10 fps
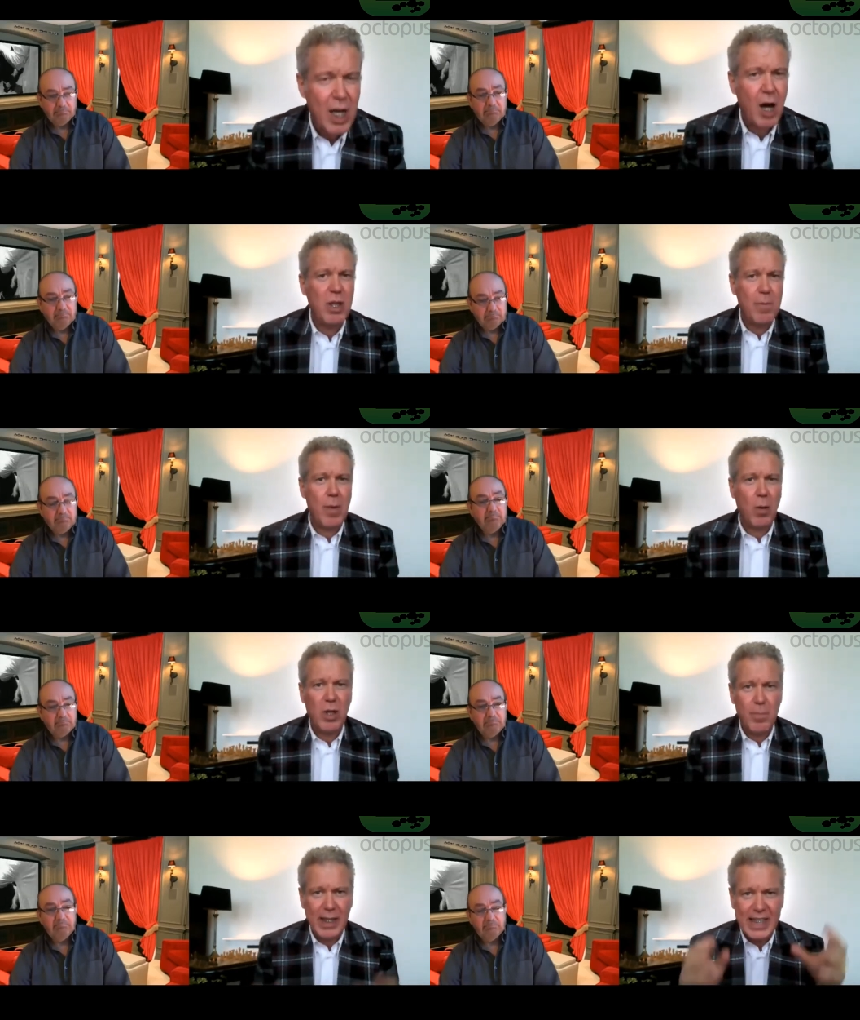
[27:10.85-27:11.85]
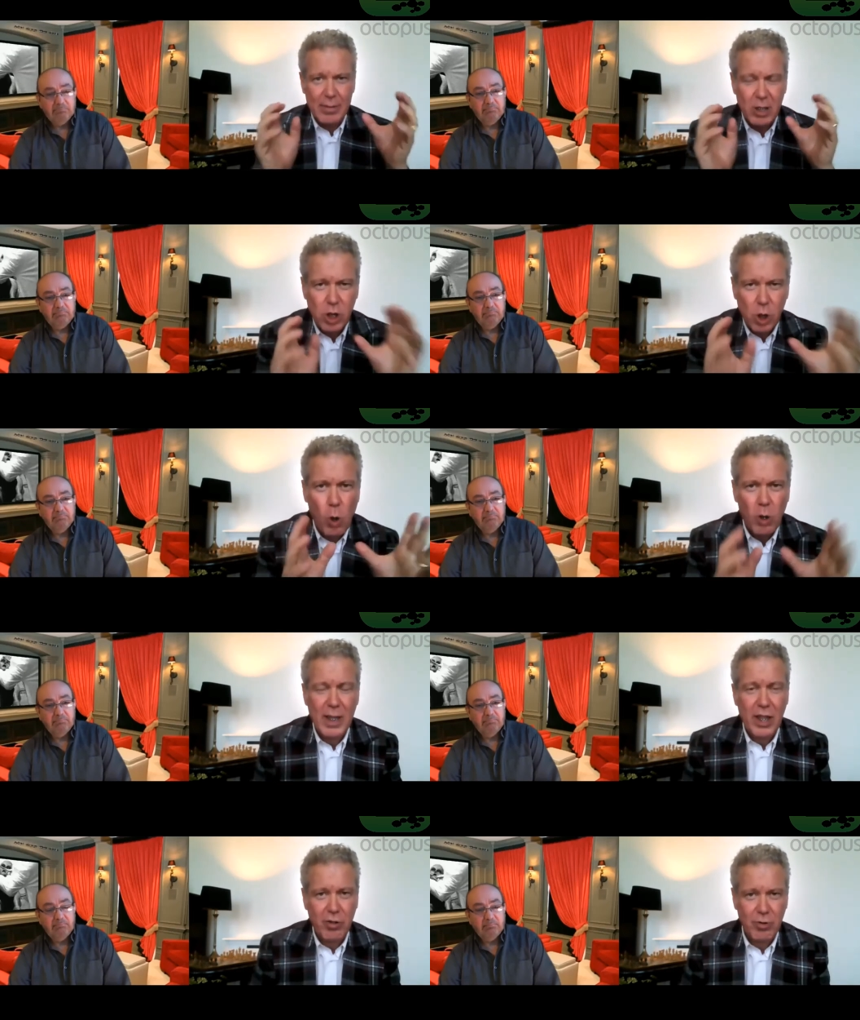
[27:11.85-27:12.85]
Speaker 1: we are with with then? So
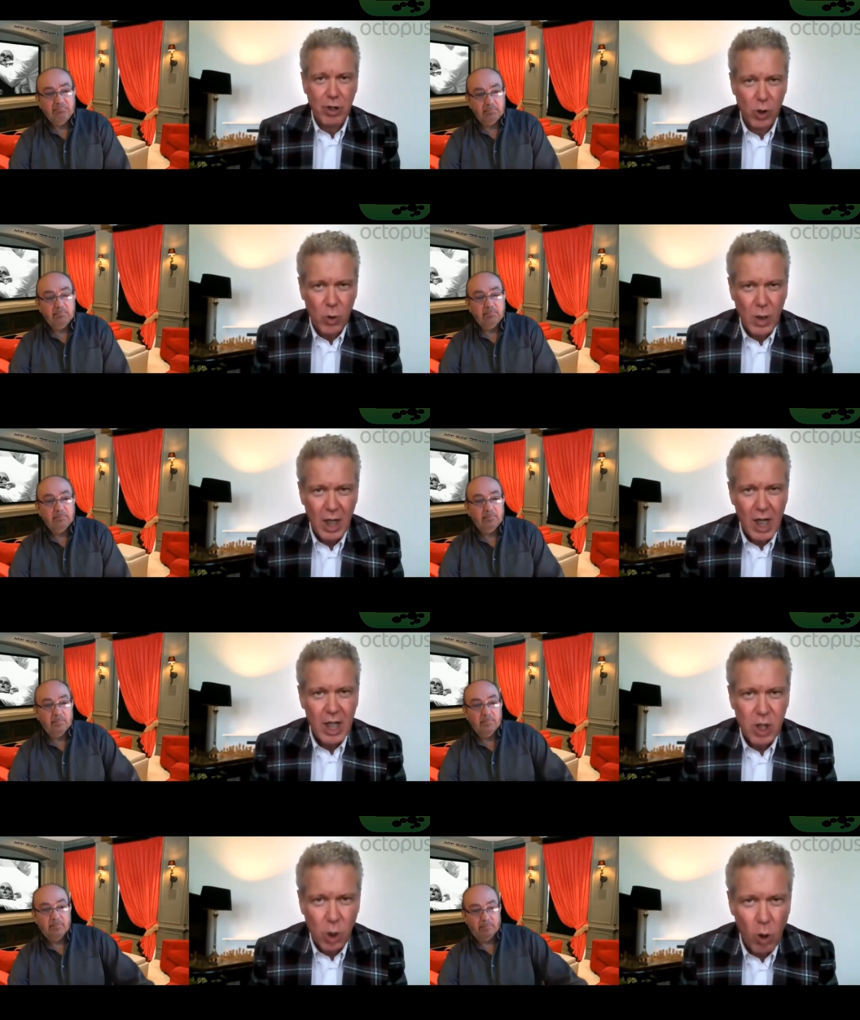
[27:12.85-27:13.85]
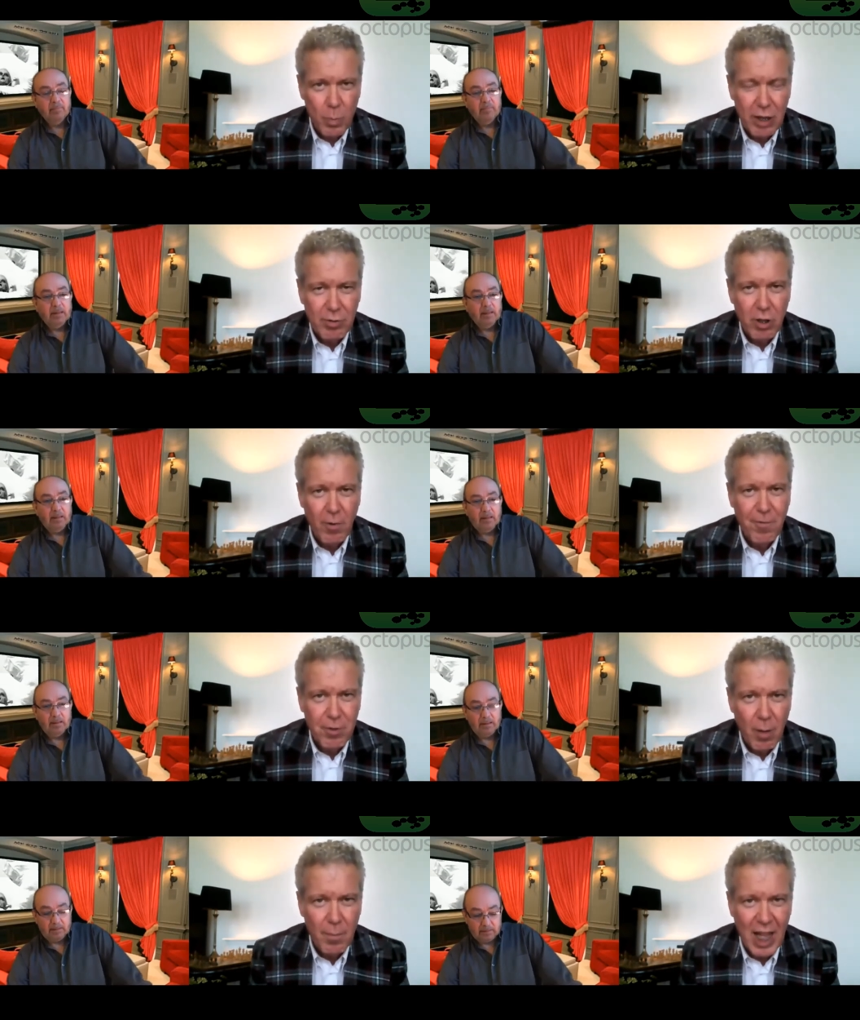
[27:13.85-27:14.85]
talk me through, talk me through
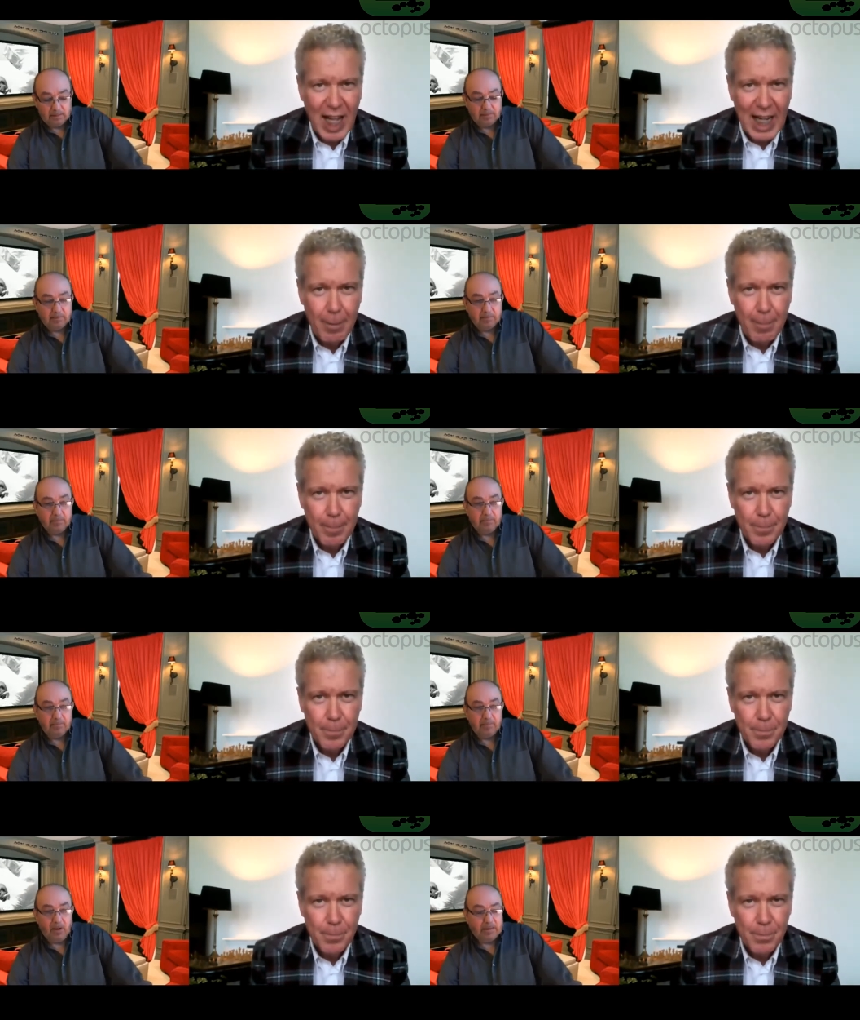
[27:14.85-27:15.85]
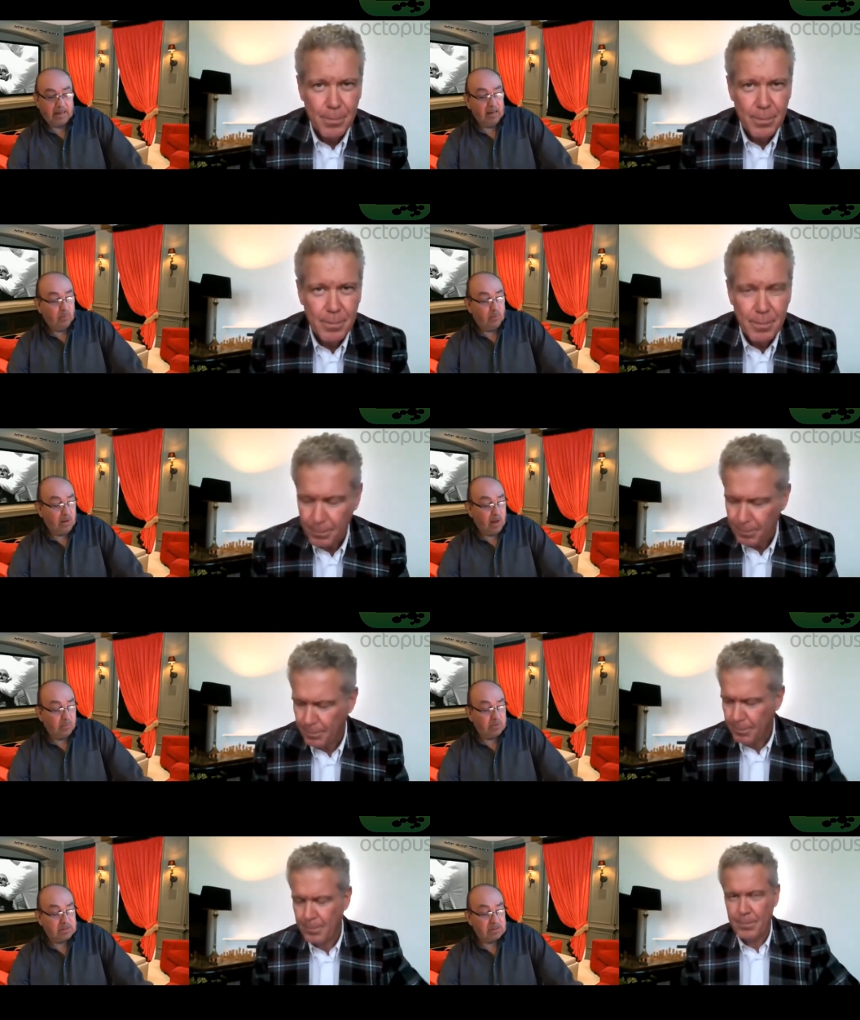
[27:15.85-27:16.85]
from there.
Speaker 2: Okay. Well, I
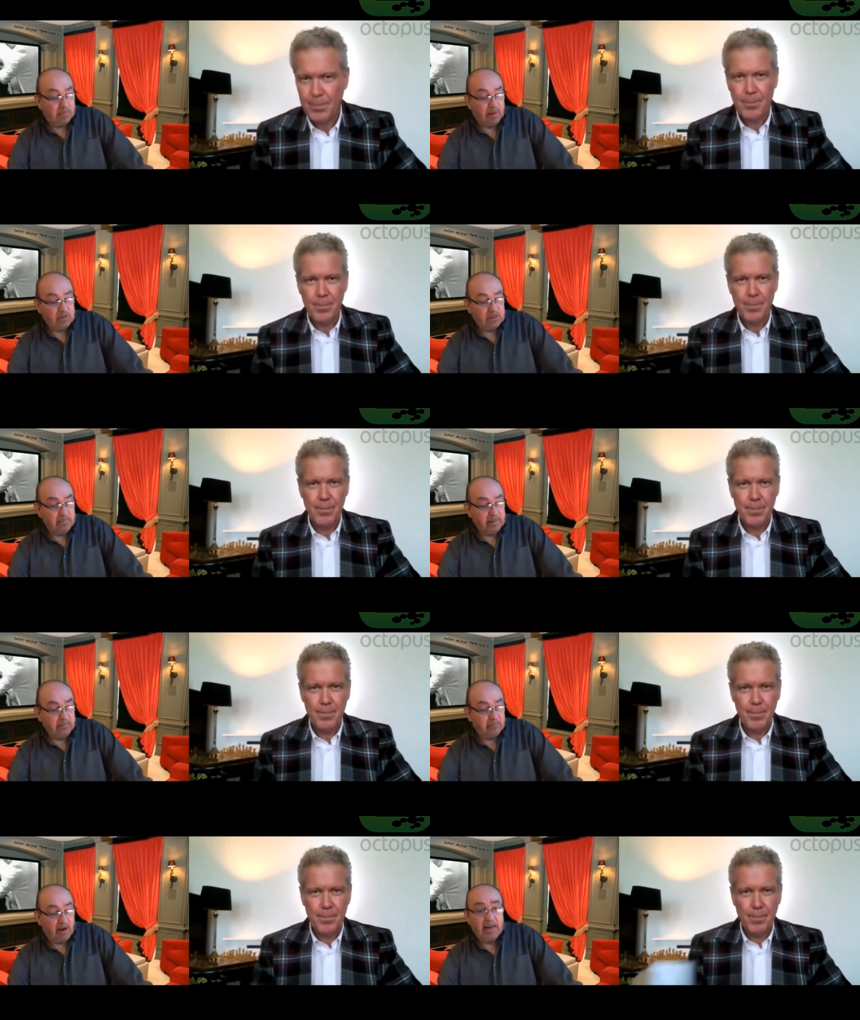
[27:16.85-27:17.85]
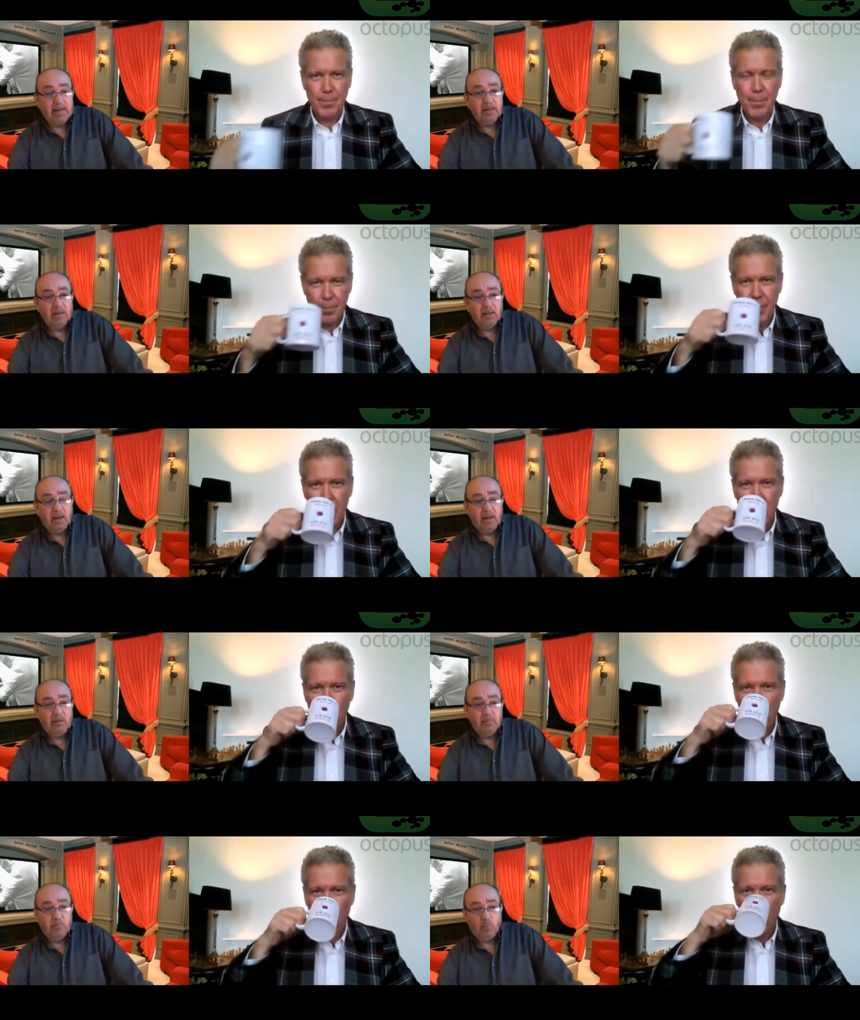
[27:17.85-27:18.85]
was supposed to meet Ray
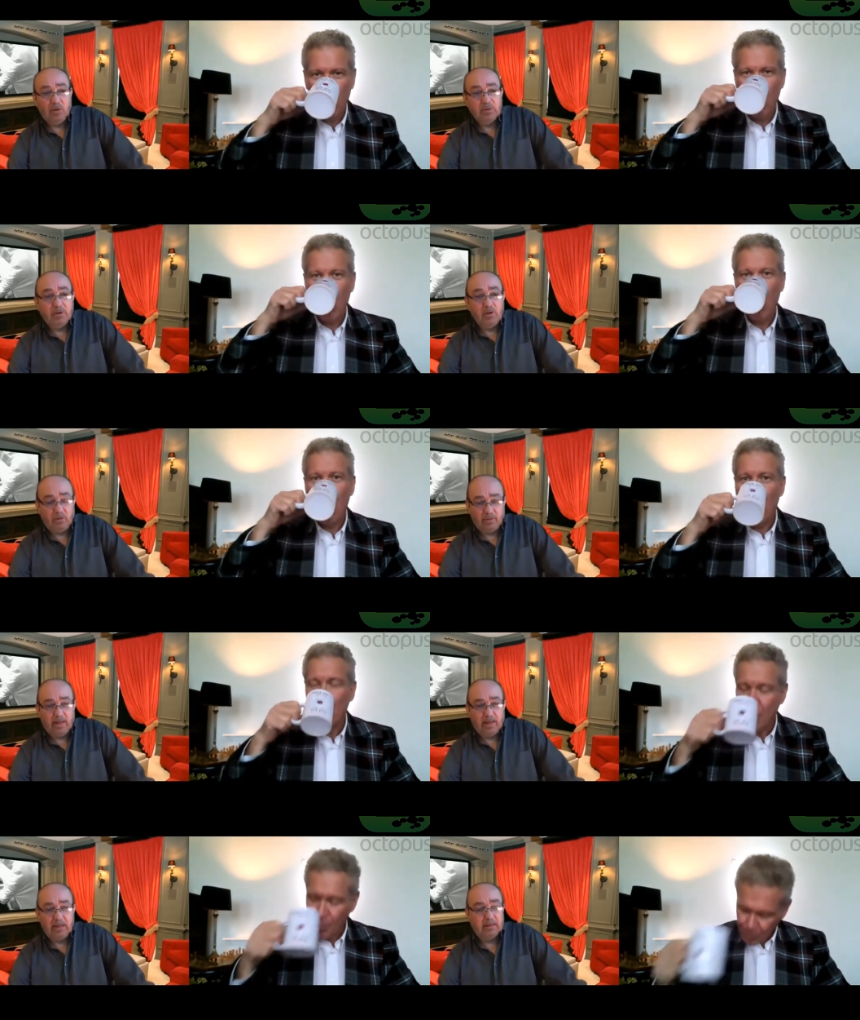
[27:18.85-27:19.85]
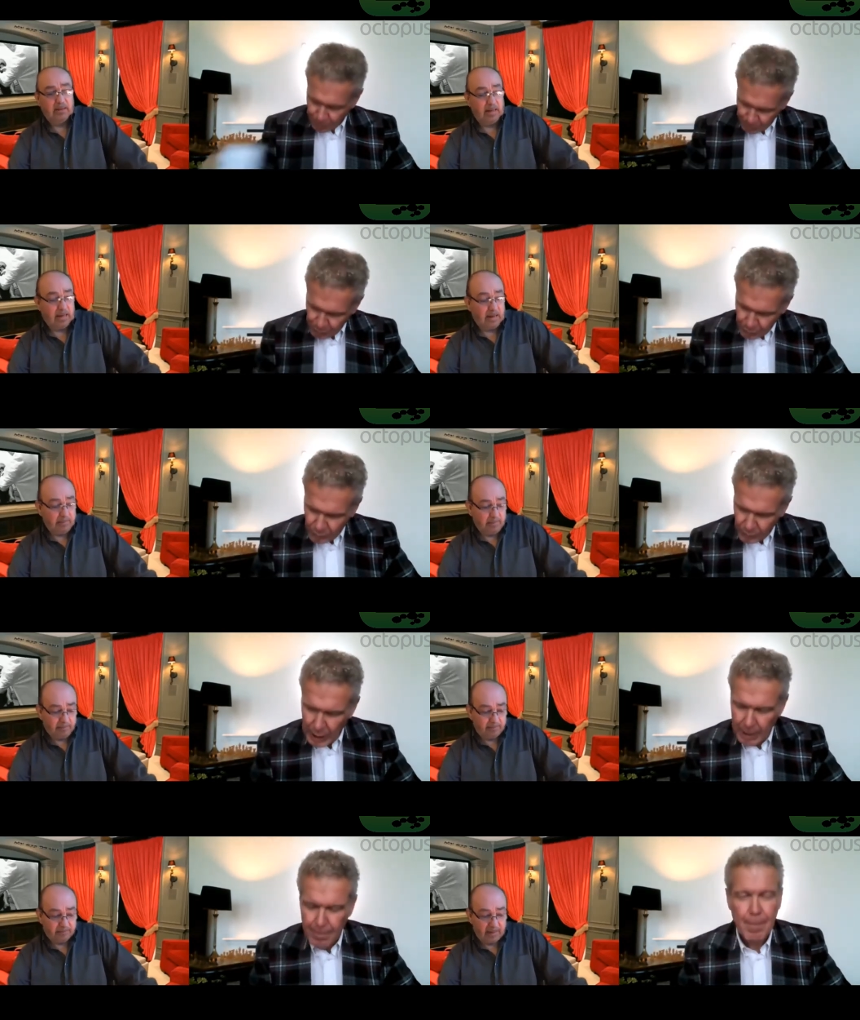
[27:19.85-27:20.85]
um, once we got there. Um,